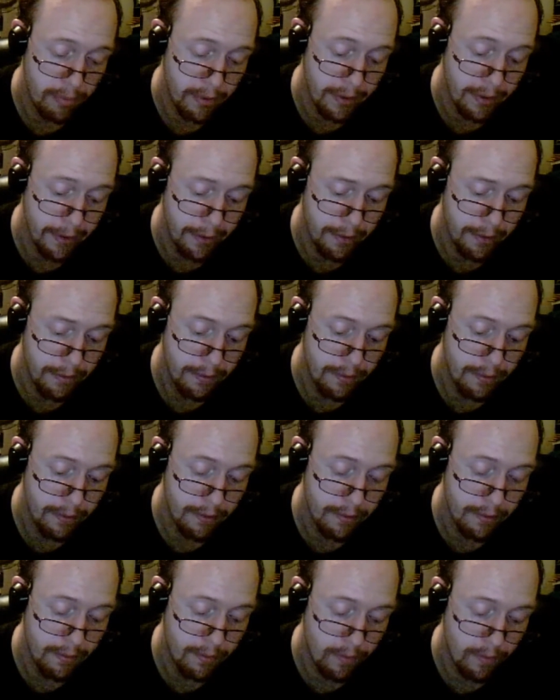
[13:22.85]
but
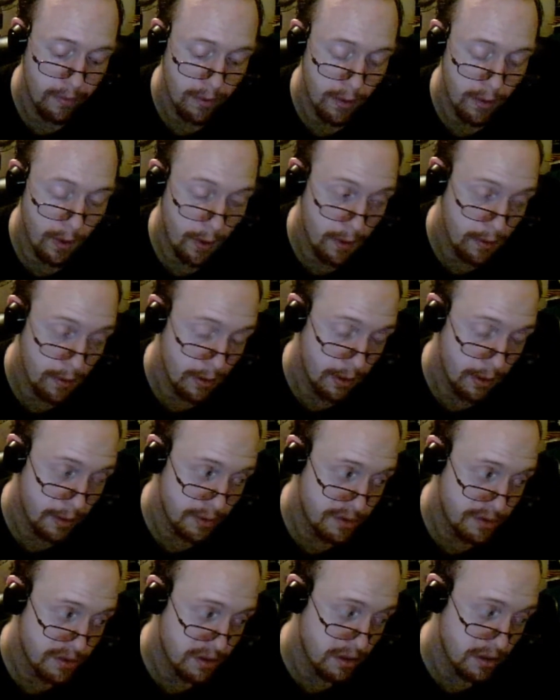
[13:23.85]

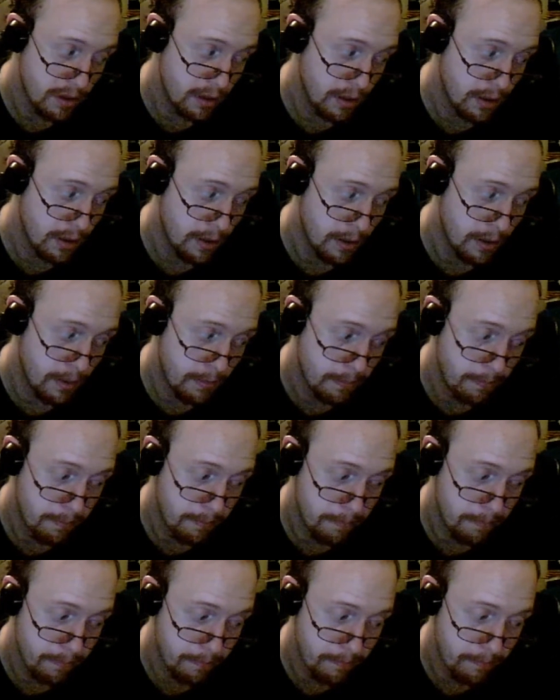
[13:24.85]
regardless,
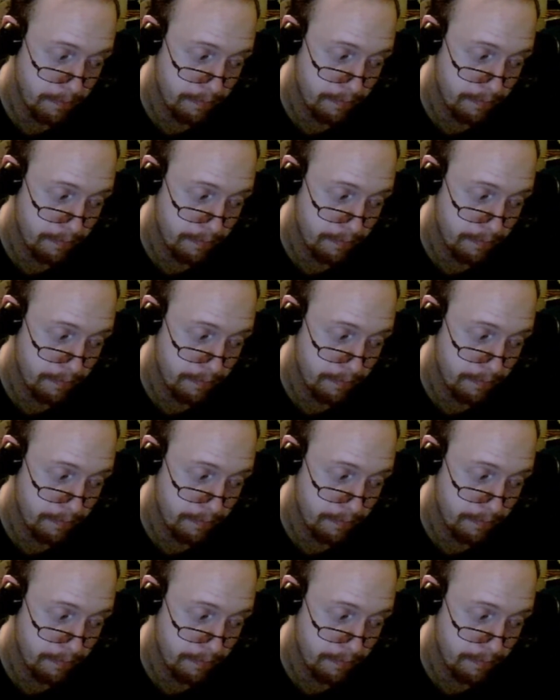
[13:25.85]
if